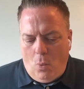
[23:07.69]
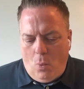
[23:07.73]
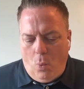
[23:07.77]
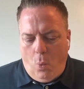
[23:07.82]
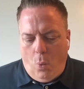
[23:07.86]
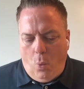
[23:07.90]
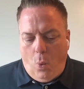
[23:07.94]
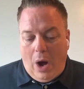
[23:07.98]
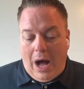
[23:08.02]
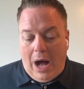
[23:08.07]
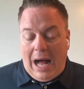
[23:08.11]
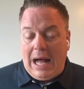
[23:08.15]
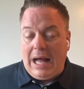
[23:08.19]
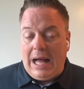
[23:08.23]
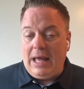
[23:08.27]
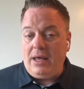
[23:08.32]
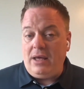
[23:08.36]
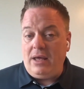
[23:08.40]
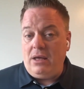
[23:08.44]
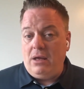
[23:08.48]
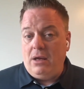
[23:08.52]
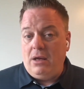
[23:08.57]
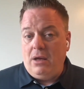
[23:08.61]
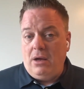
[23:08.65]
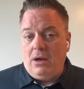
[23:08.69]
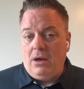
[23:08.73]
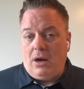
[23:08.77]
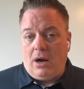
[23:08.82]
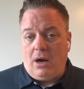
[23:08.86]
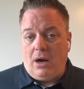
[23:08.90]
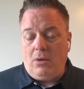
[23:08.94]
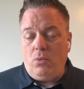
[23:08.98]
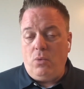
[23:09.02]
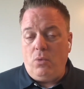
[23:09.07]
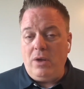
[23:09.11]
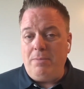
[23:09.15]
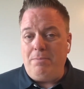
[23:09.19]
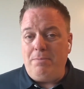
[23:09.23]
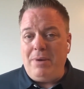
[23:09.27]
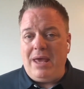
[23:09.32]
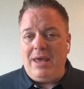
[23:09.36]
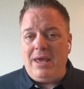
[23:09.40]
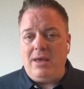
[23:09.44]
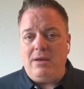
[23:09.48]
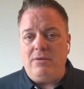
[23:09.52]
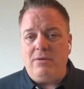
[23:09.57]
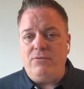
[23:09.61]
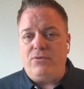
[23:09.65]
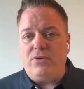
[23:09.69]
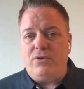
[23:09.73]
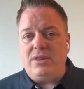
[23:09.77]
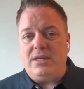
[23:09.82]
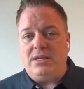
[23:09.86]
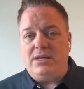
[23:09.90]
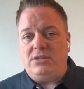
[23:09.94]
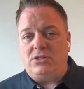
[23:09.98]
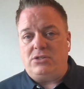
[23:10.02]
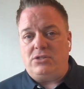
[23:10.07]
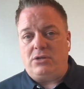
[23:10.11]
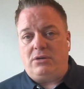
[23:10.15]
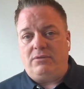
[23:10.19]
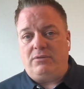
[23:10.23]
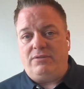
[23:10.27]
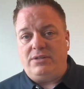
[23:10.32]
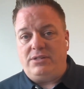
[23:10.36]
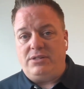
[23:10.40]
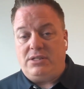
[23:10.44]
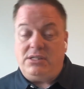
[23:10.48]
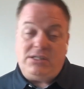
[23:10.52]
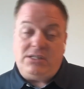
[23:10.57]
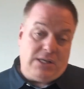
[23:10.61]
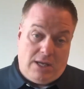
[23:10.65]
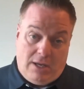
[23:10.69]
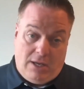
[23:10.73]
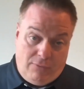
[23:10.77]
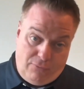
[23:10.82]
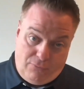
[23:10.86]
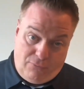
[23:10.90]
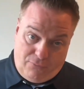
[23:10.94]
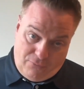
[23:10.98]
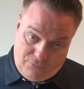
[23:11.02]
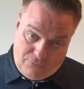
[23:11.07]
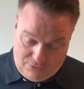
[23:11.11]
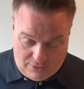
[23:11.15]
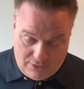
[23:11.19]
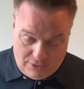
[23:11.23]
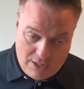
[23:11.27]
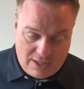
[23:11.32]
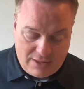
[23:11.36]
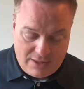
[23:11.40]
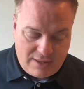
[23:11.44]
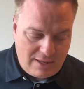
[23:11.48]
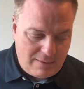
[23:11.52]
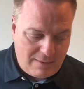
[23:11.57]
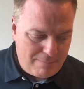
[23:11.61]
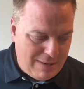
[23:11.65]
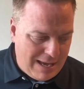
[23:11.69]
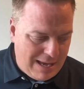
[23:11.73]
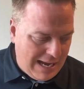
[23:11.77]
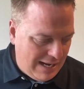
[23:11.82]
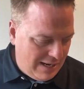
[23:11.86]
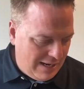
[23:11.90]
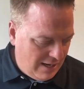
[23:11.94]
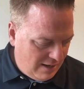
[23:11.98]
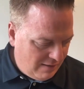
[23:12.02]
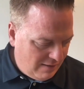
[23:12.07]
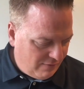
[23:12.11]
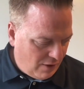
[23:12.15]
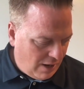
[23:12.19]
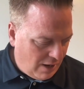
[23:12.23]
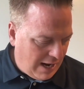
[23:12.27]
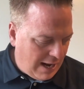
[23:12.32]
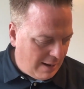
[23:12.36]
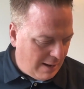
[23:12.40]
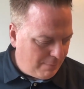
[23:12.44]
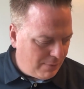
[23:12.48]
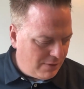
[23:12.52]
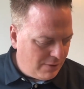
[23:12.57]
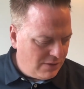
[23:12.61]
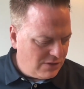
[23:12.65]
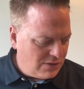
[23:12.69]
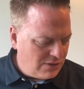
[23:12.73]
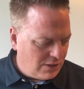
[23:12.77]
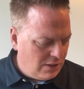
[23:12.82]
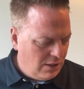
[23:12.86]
why are we paying for these services if nothing bad ever happens?